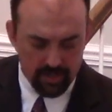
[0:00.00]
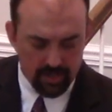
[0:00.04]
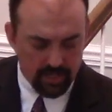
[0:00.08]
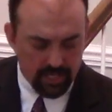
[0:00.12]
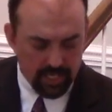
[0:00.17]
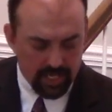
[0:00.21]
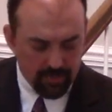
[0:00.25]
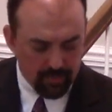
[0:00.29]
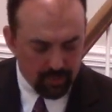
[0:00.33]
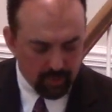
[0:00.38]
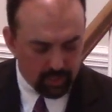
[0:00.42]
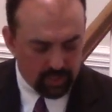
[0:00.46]

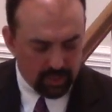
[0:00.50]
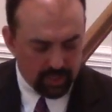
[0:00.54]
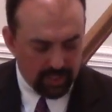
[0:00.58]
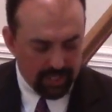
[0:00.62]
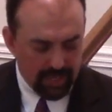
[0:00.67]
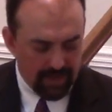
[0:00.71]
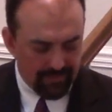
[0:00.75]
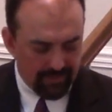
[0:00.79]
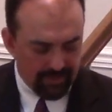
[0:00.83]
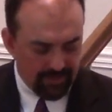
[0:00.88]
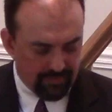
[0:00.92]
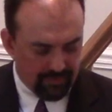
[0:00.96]
Hebrews
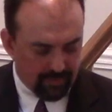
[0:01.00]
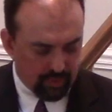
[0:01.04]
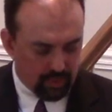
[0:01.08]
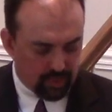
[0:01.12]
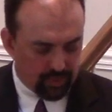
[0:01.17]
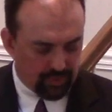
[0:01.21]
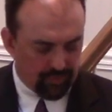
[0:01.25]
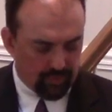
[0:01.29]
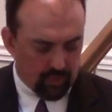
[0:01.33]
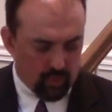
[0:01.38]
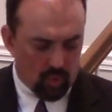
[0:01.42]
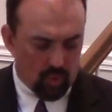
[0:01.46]
11
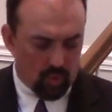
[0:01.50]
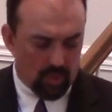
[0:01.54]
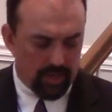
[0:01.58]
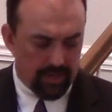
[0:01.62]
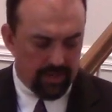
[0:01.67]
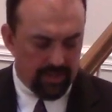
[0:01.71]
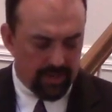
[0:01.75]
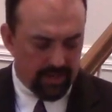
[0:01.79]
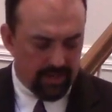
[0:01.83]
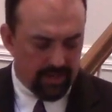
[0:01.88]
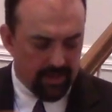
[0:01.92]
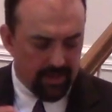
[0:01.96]
verse 4
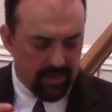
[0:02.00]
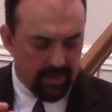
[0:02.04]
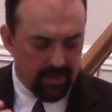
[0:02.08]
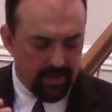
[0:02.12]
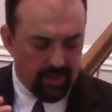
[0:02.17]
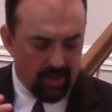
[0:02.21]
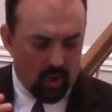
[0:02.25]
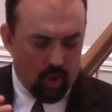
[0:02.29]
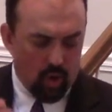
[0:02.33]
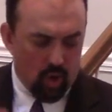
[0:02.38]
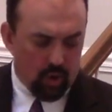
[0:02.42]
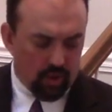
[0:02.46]
in
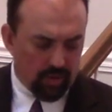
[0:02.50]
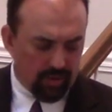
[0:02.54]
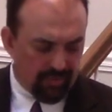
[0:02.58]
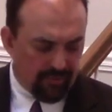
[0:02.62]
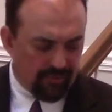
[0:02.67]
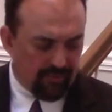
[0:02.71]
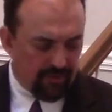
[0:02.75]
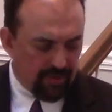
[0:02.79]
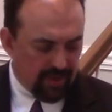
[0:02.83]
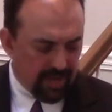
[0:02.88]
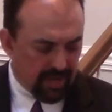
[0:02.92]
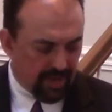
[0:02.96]
the Hall of
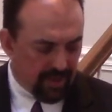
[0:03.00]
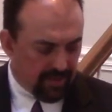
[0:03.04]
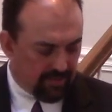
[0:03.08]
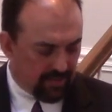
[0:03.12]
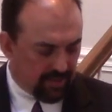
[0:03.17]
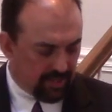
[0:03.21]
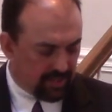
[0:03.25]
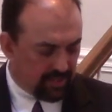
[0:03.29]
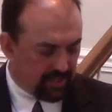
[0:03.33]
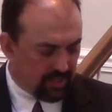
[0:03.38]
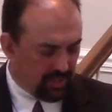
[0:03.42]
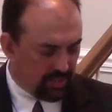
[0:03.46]
Faith,
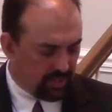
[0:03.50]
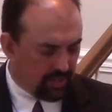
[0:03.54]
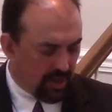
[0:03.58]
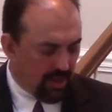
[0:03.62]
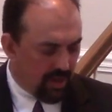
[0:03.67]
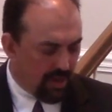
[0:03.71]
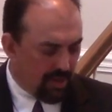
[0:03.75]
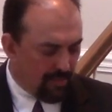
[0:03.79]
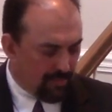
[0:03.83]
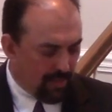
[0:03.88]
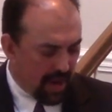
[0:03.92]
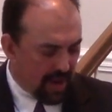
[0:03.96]
it
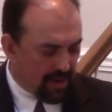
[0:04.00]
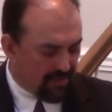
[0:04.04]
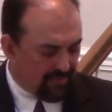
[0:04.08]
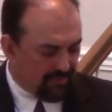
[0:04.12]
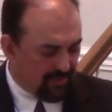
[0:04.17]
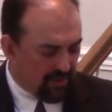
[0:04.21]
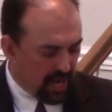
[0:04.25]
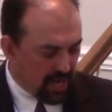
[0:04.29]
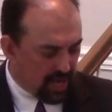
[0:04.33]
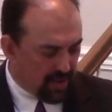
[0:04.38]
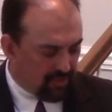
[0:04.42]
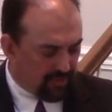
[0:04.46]
says, by
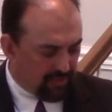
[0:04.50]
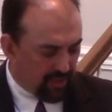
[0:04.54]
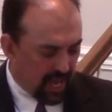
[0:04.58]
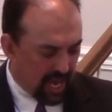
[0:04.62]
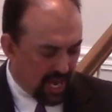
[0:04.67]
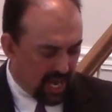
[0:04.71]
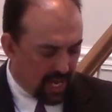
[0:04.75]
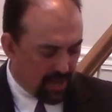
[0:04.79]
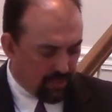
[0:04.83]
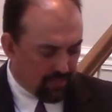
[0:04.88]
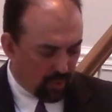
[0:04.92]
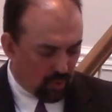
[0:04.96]
faith
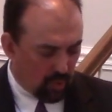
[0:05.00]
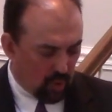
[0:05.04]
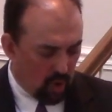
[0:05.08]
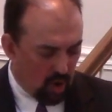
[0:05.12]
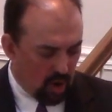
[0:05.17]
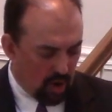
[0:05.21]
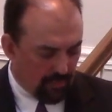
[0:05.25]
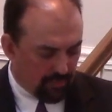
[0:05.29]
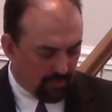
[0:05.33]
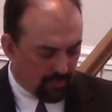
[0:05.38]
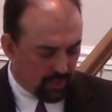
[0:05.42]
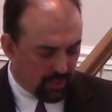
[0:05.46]
Abel
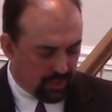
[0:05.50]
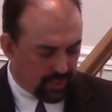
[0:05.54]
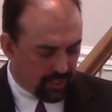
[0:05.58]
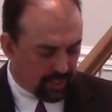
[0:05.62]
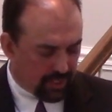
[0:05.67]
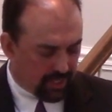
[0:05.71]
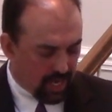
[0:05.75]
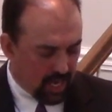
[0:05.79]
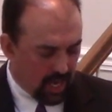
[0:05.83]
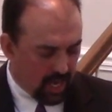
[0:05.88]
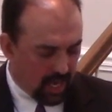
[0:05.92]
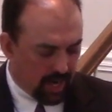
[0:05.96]
offered to
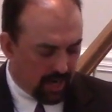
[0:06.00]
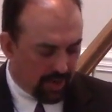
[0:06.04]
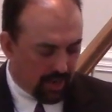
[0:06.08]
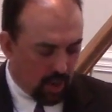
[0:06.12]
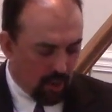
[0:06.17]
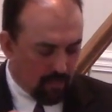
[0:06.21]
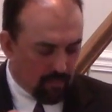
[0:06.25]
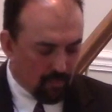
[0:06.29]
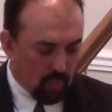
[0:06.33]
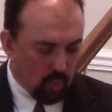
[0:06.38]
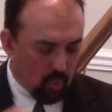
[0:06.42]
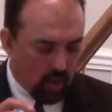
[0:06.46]
God
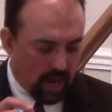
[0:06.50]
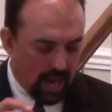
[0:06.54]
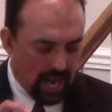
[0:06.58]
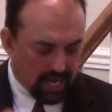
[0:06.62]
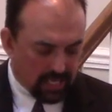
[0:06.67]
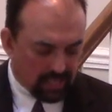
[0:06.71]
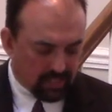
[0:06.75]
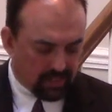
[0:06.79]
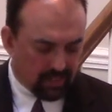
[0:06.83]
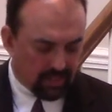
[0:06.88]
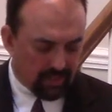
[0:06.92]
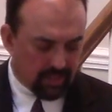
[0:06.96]
a more
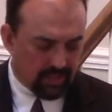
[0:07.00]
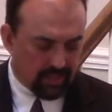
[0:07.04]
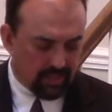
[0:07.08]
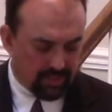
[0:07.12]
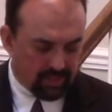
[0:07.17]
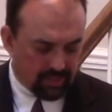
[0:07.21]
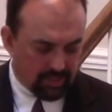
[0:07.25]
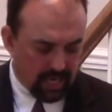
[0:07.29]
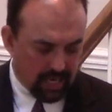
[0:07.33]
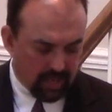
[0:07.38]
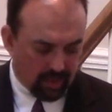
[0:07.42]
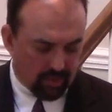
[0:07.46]
excellent
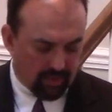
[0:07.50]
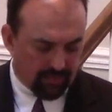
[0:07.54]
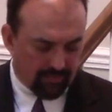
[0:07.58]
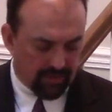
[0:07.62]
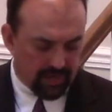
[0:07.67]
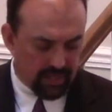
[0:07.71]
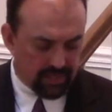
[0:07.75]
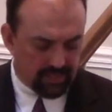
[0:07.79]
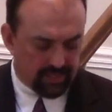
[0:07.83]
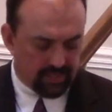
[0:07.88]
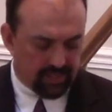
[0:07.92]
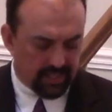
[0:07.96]

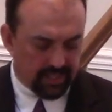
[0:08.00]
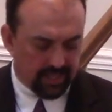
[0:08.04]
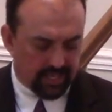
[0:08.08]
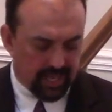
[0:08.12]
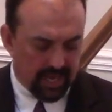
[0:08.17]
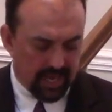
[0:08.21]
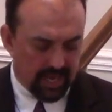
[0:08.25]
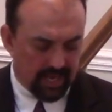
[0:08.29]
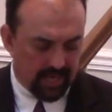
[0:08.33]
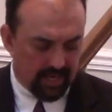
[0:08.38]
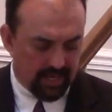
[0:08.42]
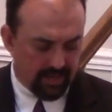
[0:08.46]
sacrifice than
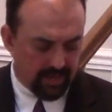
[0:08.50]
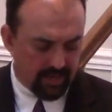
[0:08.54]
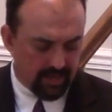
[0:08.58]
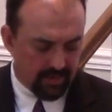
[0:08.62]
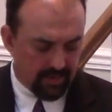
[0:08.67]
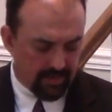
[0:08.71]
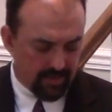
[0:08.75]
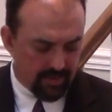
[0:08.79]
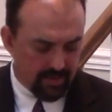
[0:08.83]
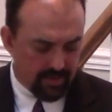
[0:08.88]
Cain,